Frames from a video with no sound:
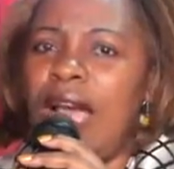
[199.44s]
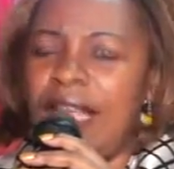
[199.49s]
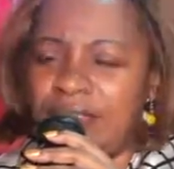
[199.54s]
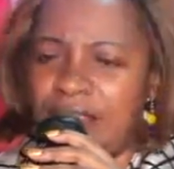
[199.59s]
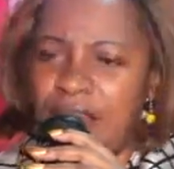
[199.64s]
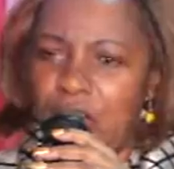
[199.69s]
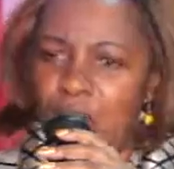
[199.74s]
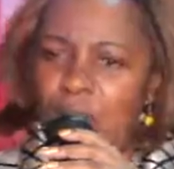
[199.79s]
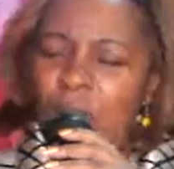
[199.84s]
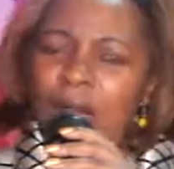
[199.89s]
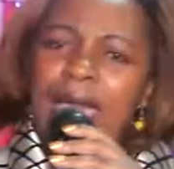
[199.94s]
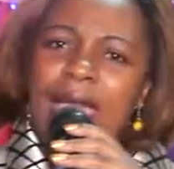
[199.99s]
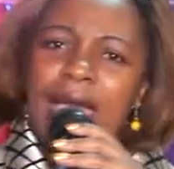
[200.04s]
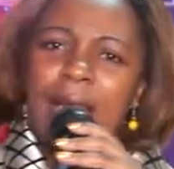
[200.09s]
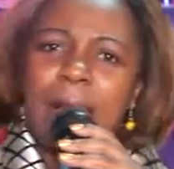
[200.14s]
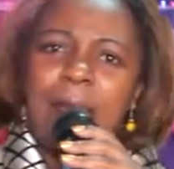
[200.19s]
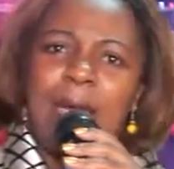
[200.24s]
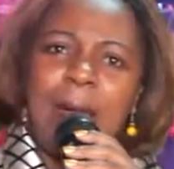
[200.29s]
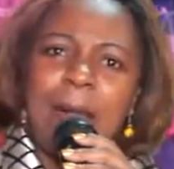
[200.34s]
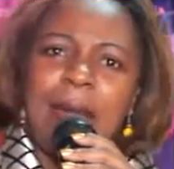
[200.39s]
as a
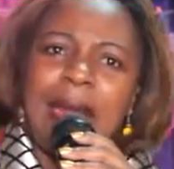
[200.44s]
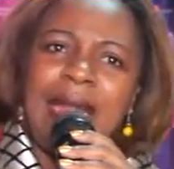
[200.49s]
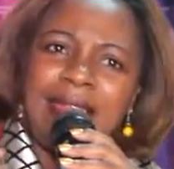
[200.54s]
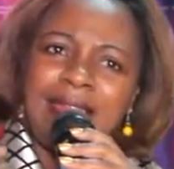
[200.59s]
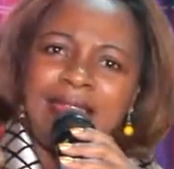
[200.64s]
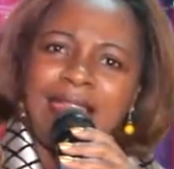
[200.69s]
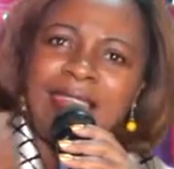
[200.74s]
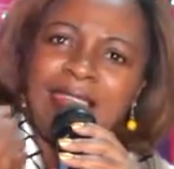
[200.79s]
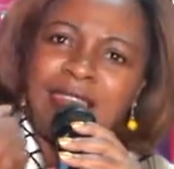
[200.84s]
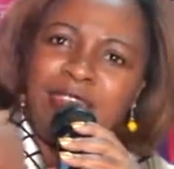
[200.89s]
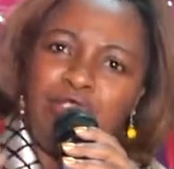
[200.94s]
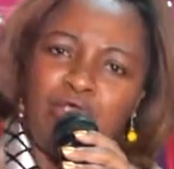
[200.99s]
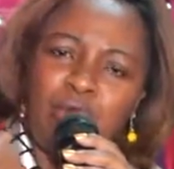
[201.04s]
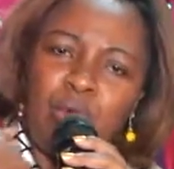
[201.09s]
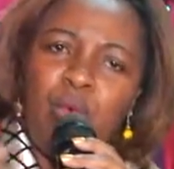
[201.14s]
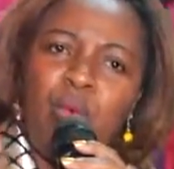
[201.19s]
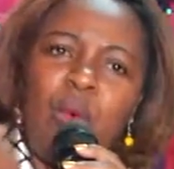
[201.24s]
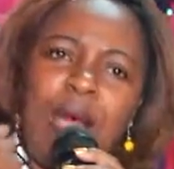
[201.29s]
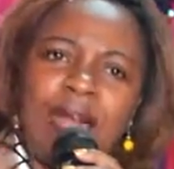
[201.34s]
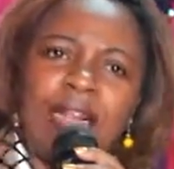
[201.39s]
choir member and just
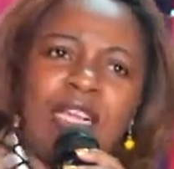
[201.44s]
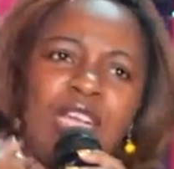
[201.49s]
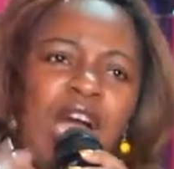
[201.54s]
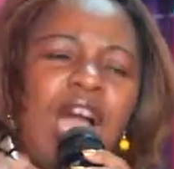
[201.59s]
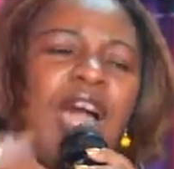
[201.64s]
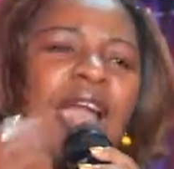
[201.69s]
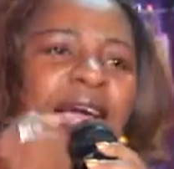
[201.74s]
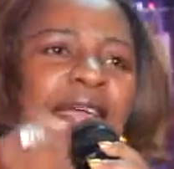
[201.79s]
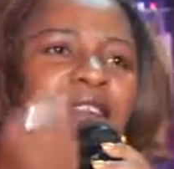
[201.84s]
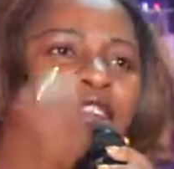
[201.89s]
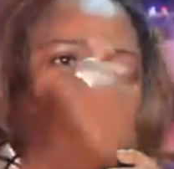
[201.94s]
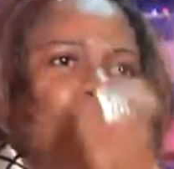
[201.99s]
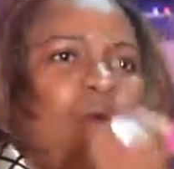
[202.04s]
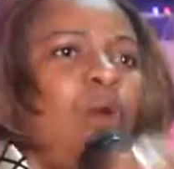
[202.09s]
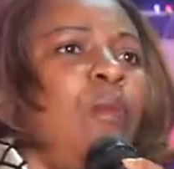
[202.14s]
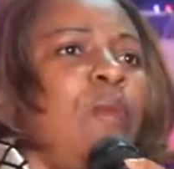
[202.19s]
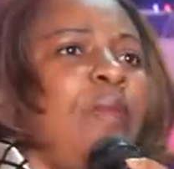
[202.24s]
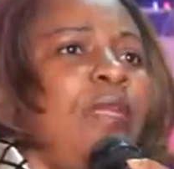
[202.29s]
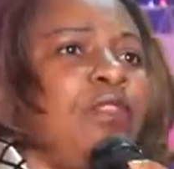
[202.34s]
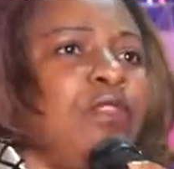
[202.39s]
do what God has
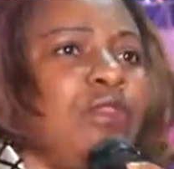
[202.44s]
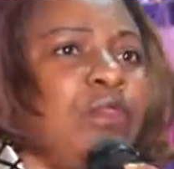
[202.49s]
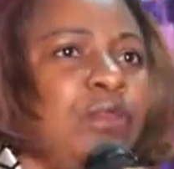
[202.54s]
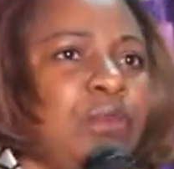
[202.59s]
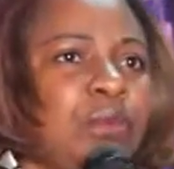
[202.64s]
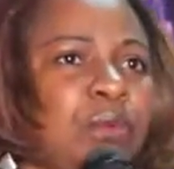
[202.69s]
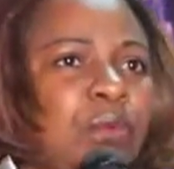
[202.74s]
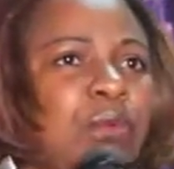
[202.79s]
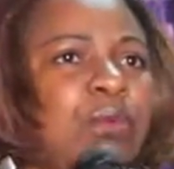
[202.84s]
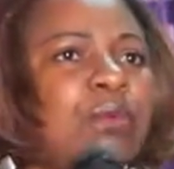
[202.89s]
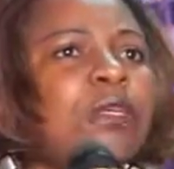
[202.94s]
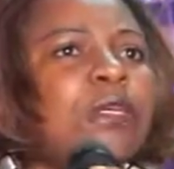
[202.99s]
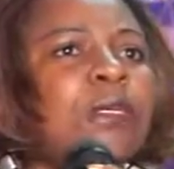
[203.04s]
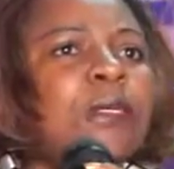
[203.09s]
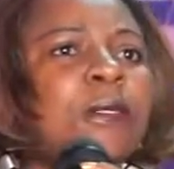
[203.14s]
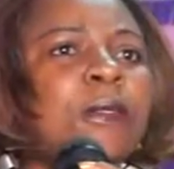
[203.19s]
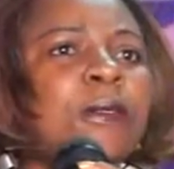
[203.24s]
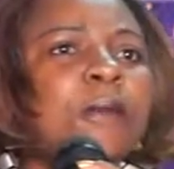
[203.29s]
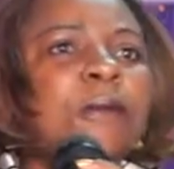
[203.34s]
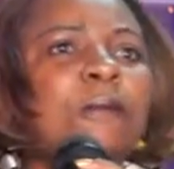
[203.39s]
called me to
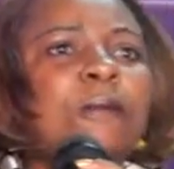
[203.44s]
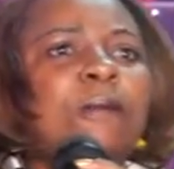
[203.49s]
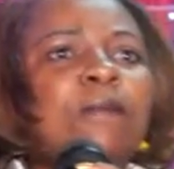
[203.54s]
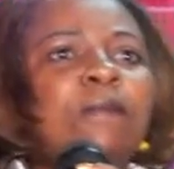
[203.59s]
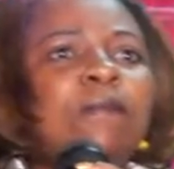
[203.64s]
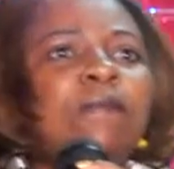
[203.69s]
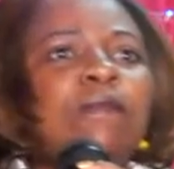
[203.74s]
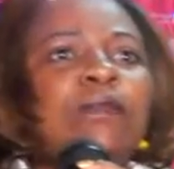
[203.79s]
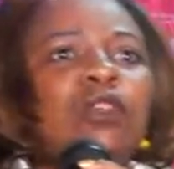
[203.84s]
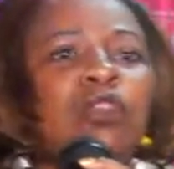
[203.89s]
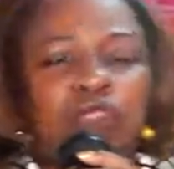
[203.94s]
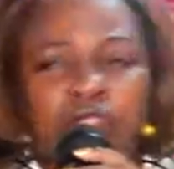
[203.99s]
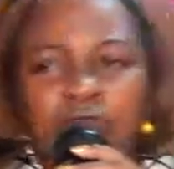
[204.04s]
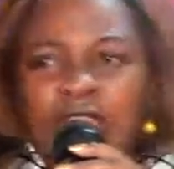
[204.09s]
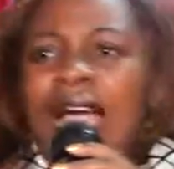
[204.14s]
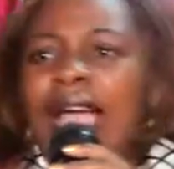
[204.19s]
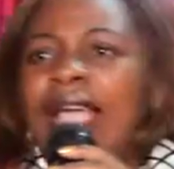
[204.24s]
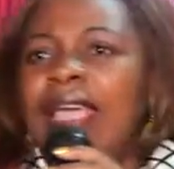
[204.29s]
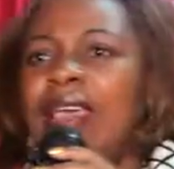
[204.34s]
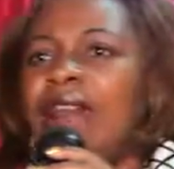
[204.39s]
do. You
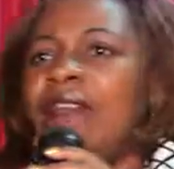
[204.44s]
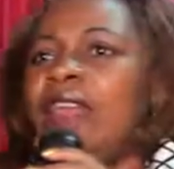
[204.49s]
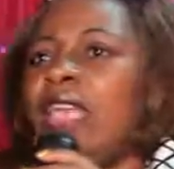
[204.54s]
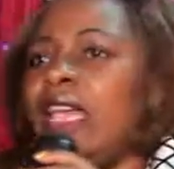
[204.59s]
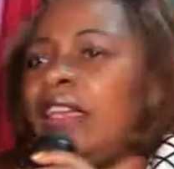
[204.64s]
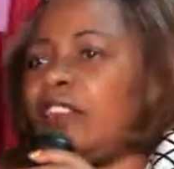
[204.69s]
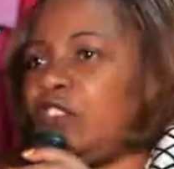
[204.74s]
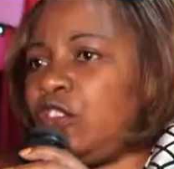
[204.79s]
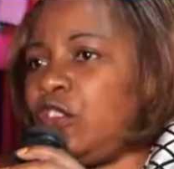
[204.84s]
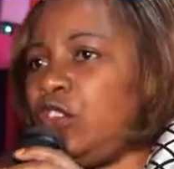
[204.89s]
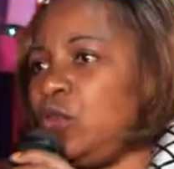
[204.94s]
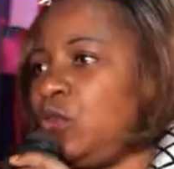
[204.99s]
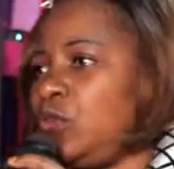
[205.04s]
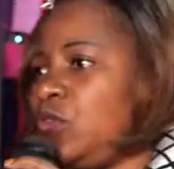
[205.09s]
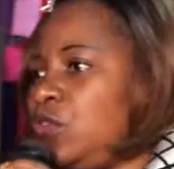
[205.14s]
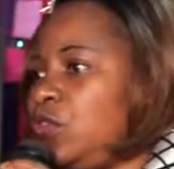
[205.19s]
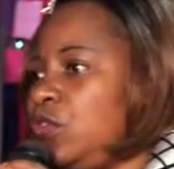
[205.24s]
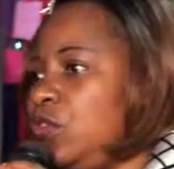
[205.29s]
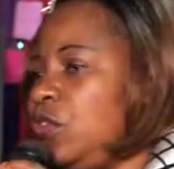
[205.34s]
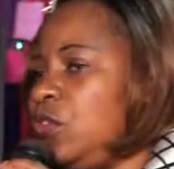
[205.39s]
start giving
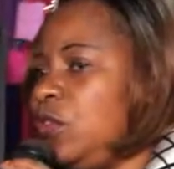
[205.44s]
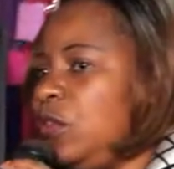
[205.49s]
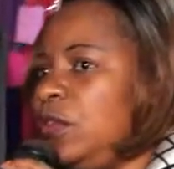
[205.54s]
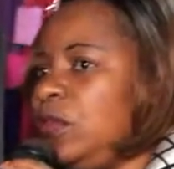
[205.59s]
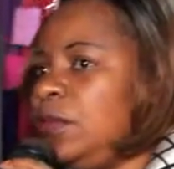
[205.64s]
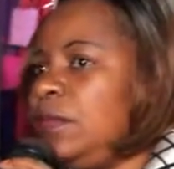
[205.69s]
excuse.